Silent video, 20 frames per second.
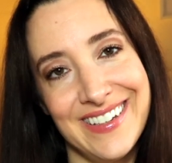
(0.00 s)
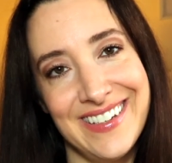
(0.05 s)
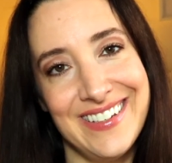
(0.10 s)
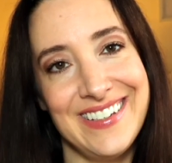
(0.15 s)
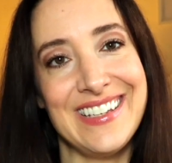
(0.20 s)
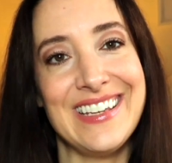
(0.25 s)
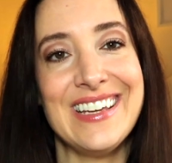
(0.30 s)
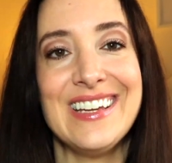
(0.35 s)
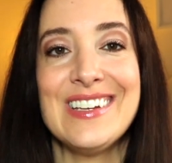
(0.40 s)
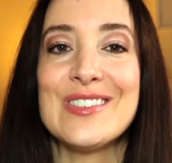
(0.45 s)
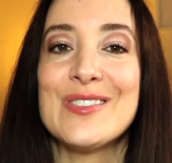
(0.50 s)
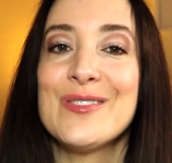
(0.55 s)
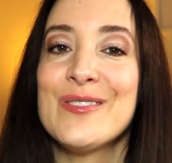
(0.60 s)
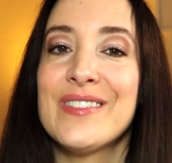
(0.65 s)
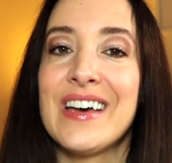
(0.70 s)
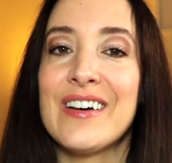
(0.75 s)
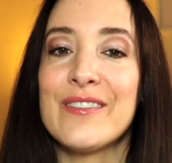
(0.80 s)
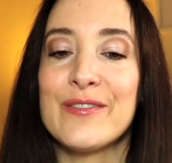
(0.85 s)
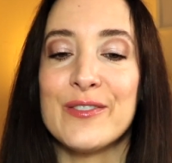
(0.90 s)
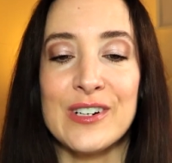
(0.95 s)
You can't do
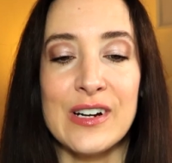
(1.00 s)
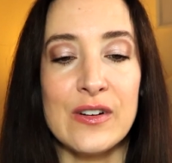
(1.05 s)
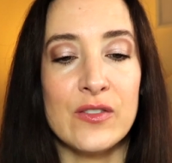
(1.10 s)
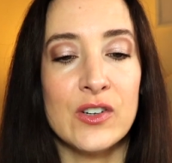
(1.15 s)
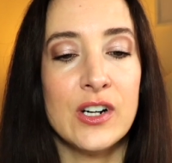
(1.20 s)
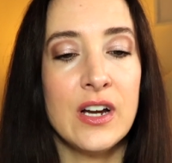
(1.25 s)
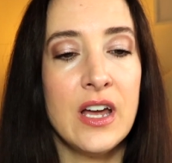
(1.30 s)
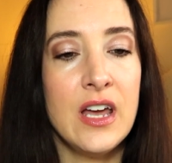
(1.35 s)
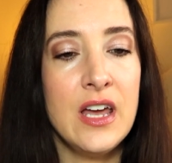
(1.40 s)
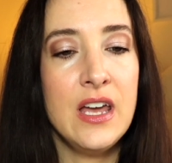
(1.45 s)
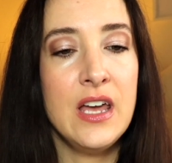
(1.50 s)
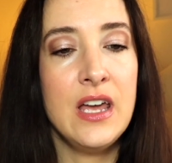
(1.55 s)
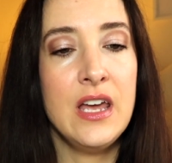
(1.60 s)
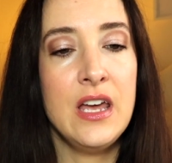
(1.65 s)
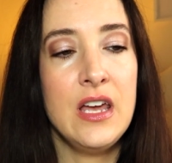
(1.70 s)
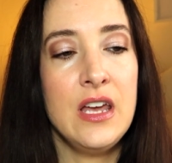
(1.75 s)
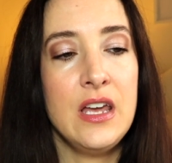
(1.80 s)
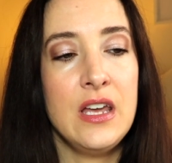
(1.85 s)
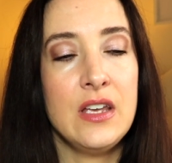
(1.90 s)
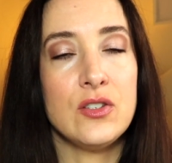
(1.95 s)
that forever.
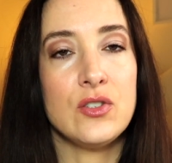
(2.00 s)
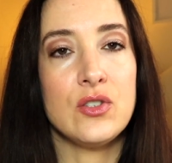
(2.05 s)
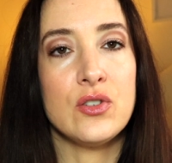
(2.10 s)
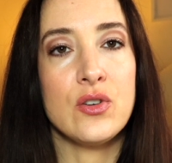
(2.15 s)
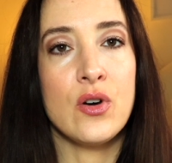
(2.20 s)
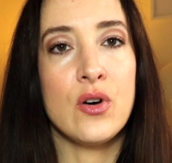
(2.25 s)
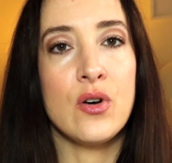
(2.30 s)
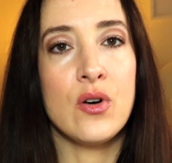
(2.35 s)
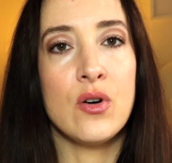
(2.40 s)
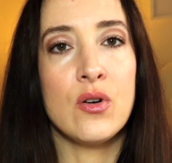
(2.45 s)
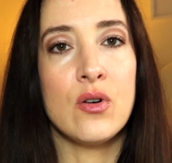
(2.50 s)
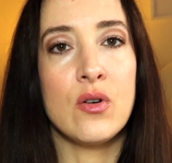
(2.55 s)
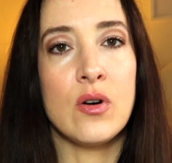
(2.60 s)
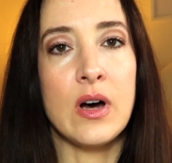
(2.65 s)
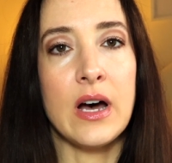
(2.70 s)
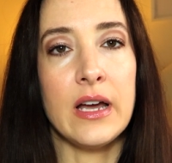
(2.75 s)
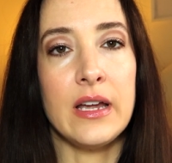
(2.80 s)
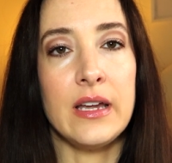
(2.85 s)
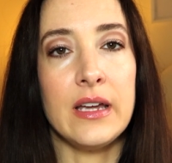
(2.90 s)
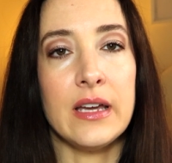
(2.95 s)
So
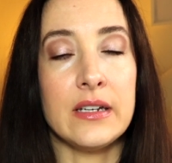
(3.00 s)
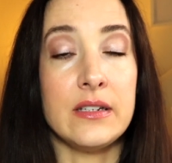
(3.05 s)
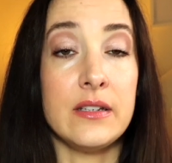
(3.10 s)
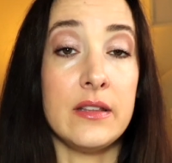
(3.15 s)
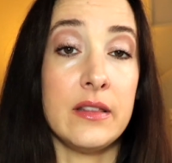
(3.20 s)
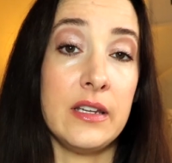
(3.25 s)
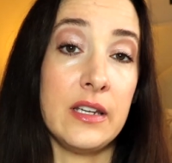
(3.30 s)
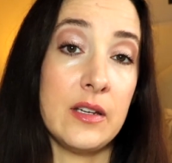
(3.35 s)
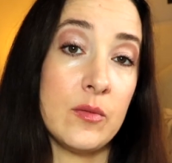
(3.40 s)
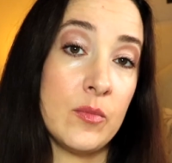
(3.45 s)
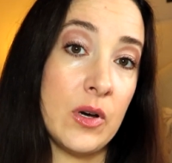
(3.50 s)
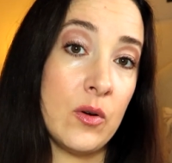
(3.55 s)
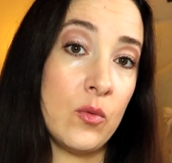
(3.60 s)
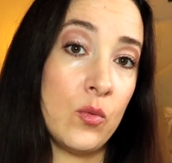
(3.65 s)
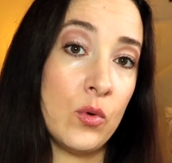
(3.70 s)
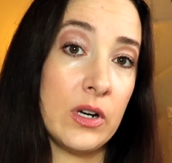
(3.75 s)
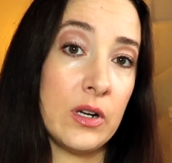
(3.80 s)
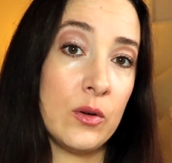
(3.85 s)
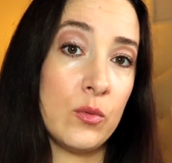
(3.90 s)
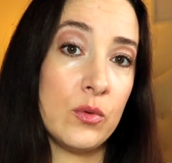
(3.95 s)
I had to think about
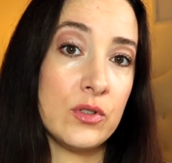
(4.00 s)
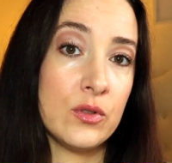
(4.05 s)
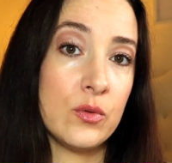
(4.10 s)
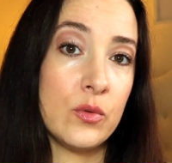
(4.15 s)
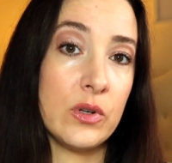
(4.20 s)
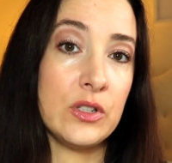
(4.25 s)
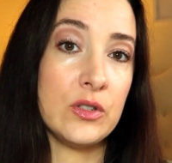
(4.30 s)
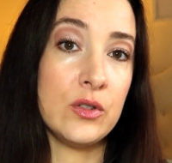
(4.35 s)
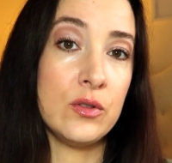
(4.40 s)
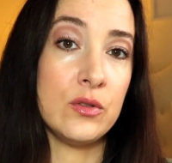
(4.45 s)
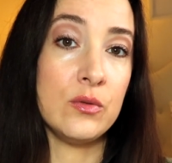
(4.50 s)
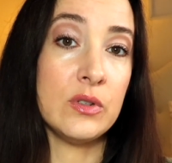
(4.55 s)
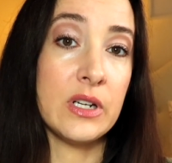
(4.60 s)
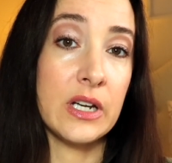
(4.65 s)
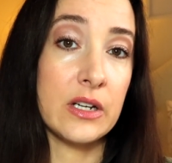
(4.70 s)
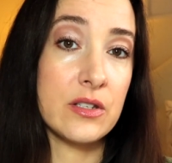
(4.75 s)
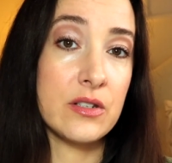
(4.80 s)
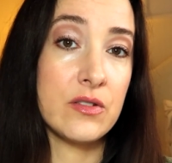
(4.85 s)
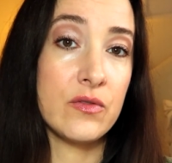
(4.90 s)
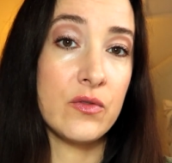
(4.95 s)
what I was going to do
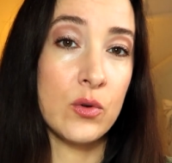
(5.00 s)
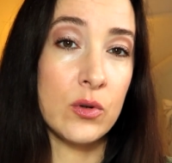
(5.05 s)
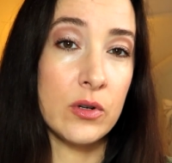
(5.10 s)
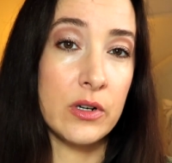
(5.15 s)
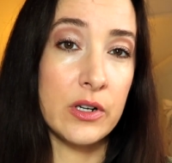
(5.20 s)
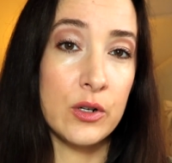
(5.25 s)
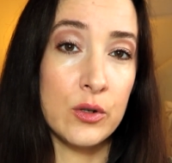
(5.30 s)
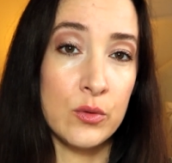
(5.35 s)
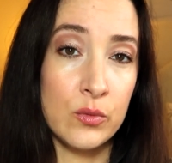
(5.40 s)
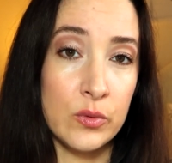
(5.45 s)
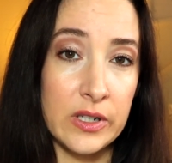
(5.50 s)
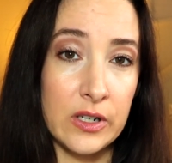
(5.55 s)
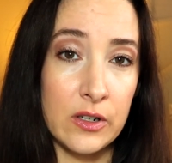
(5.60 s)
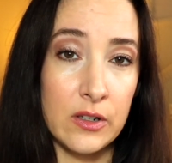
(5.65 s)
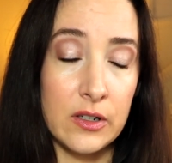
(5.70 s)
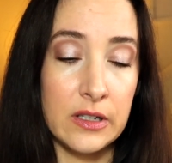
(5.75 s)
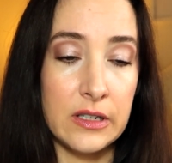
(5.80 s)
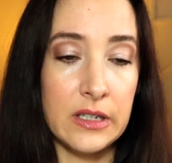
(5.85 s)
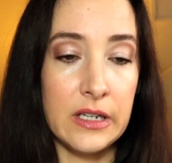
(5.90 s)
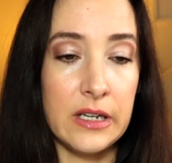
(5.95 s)
next for a
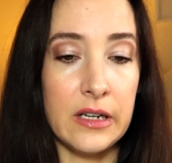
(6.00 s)
career,